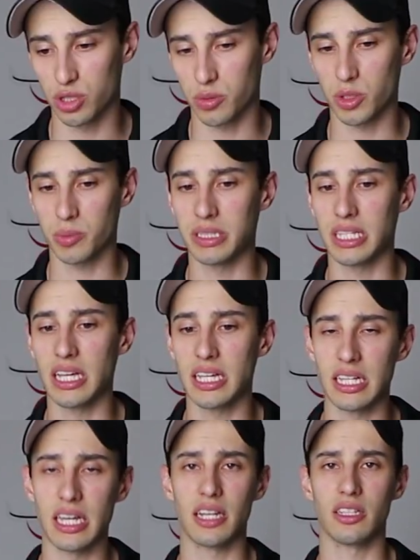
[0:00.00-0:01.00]
supposed to be
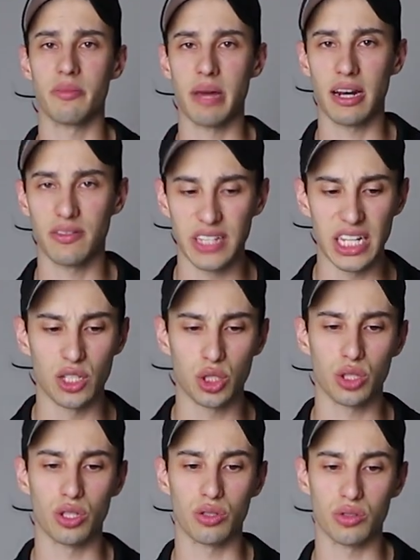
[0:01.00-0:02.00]
taking in and the amount of each
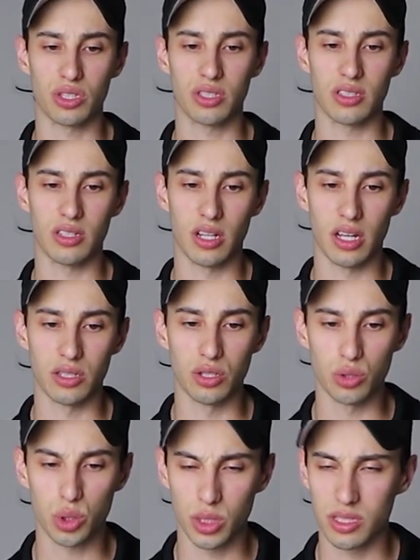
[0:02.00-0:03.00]
of those
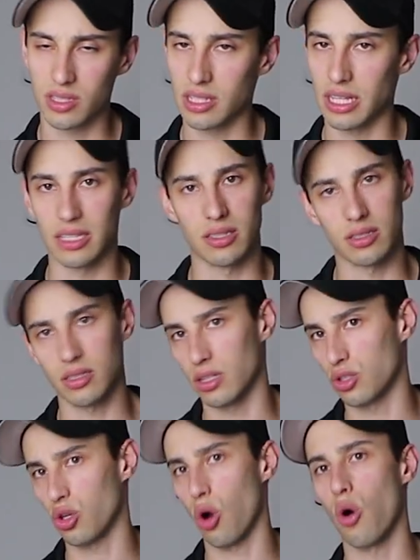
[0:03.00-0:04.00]
nutrients is a
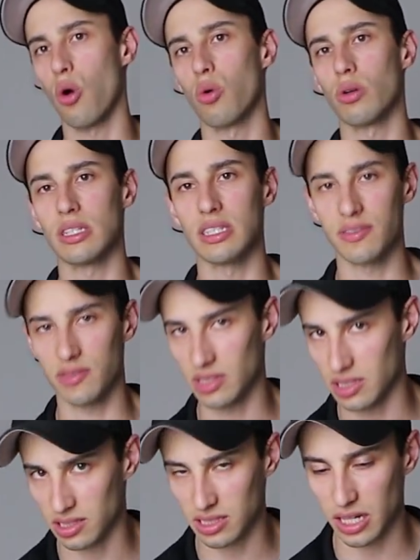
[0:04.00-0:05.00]
totally different
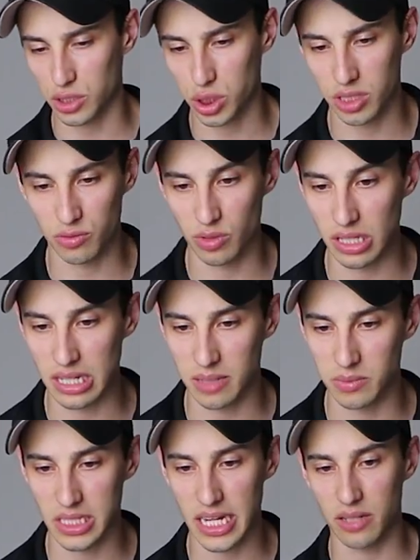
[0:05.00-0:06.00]
discussion. It really
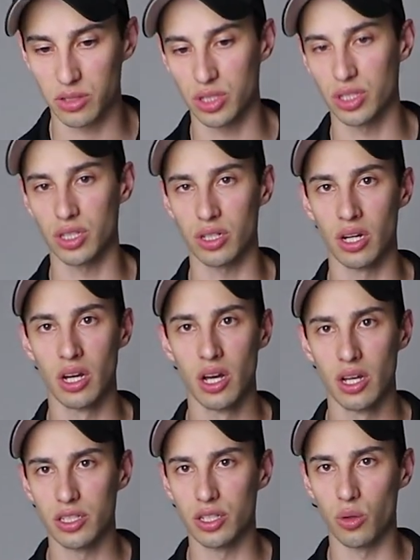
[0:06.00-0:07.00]
comes down to
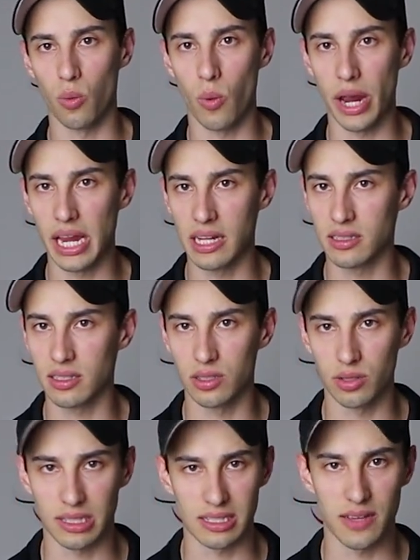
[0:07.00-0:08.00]
your weight and
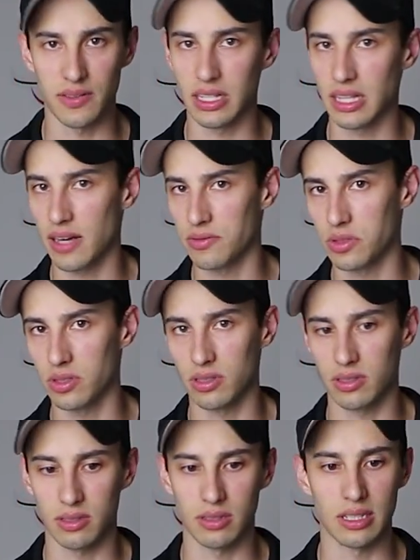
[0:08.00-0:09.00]
your activity level
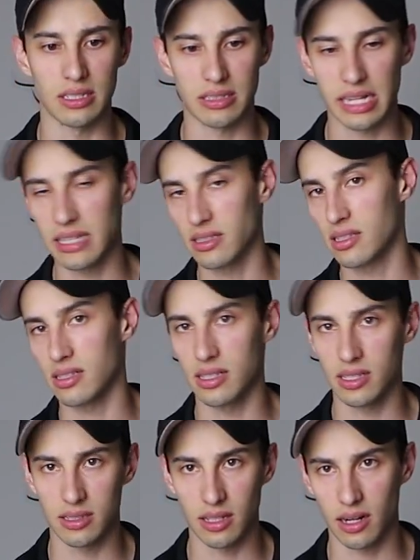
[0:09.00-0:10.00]
and the
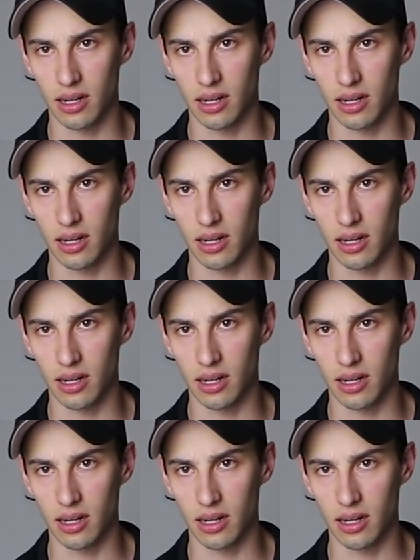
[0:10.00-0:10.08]
intensity and